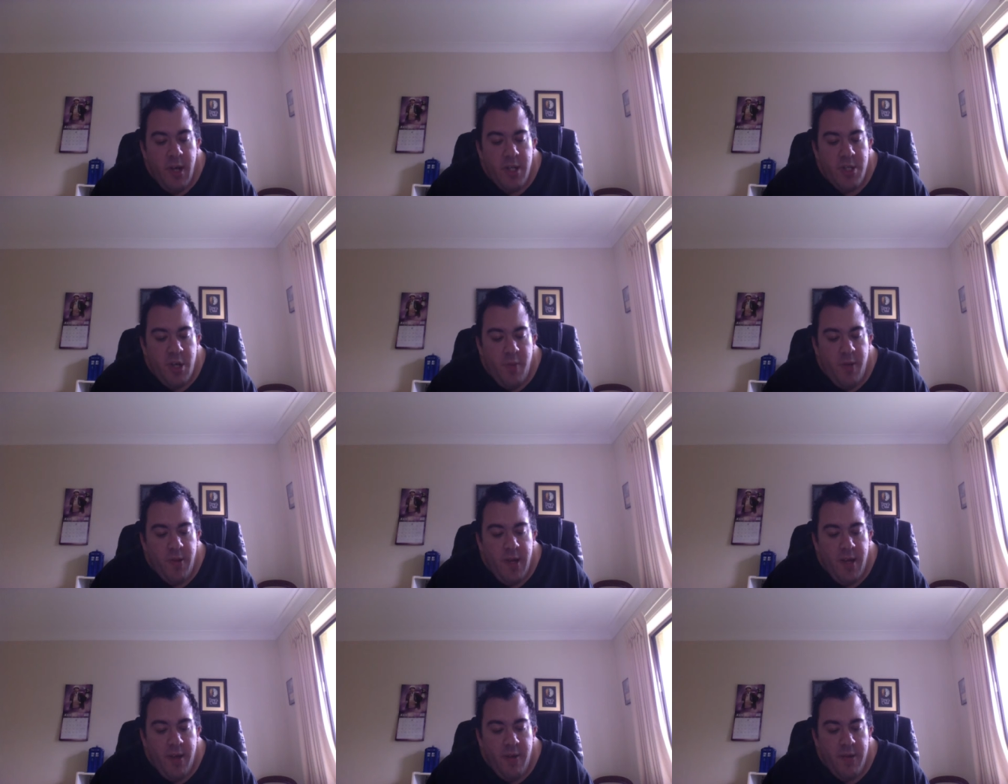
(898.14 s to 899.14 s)
A
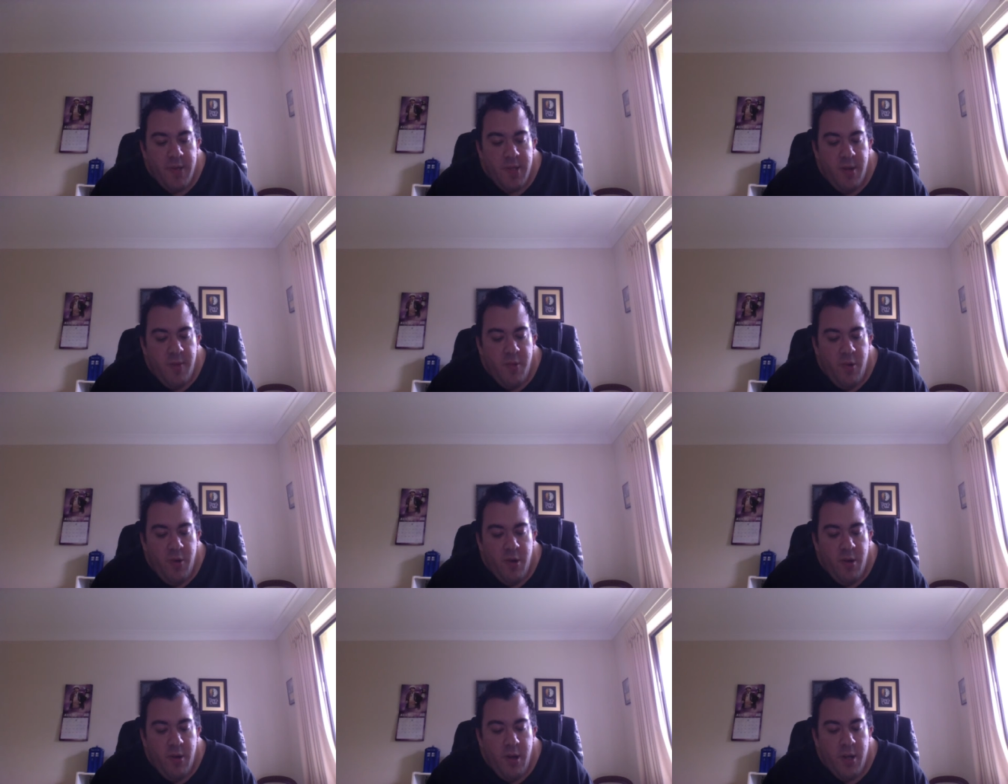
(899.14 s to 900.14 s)
doppelganger is no more
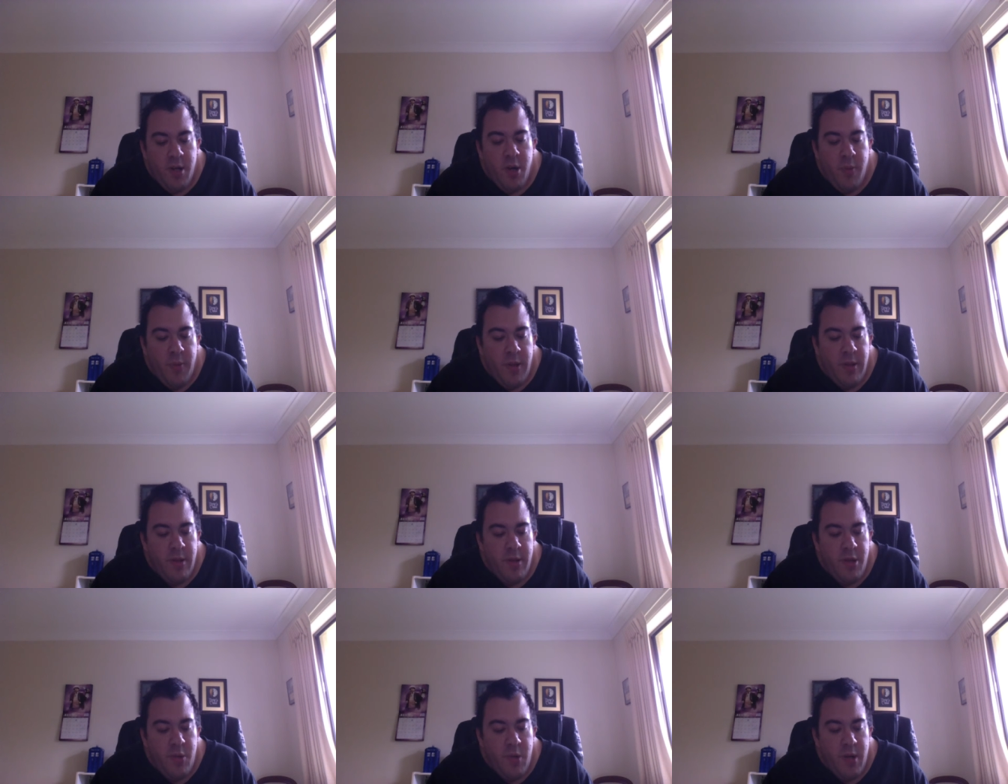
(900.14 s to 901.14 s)
a copy
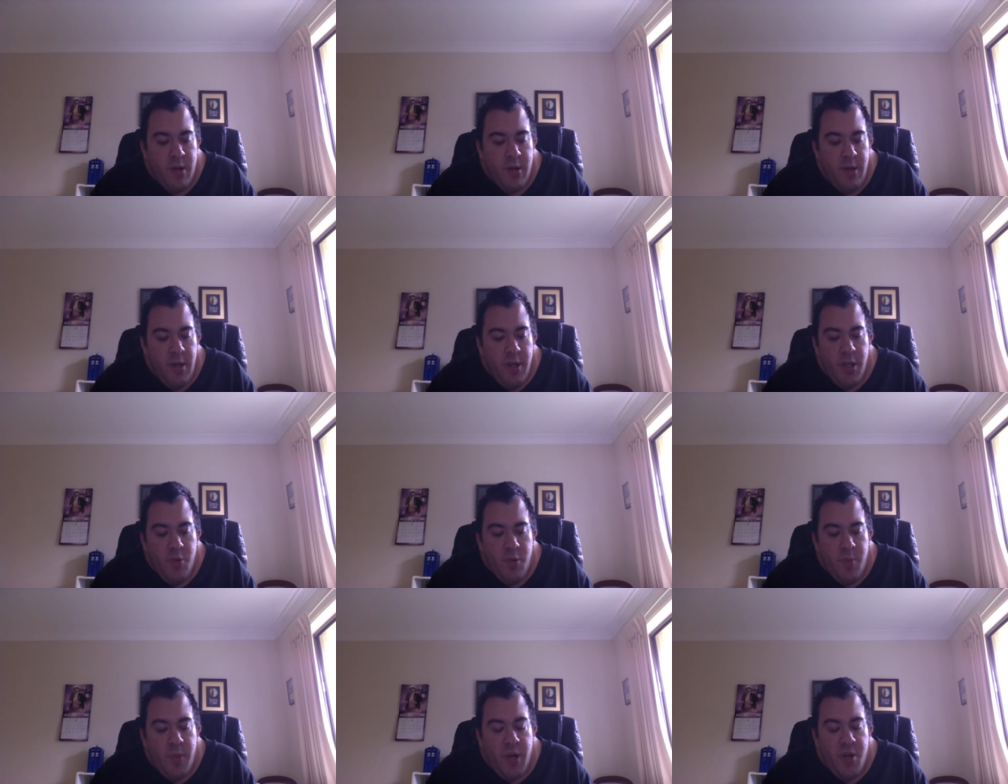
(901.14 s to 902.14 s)
than you are. You
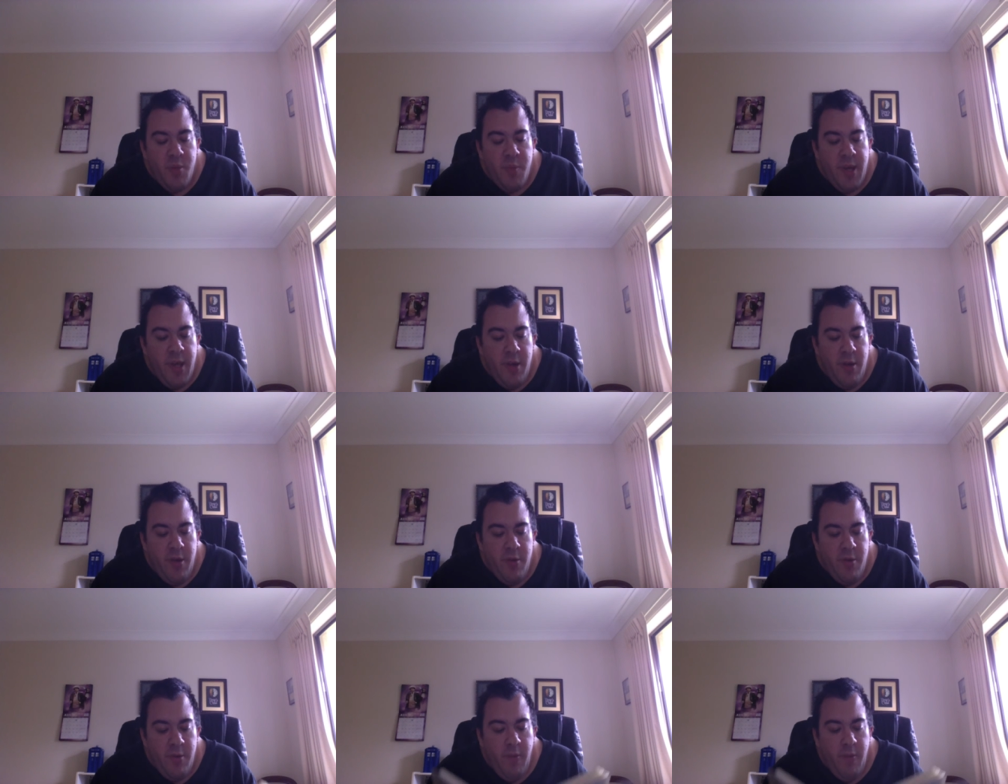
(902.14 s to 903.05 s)
would both be you.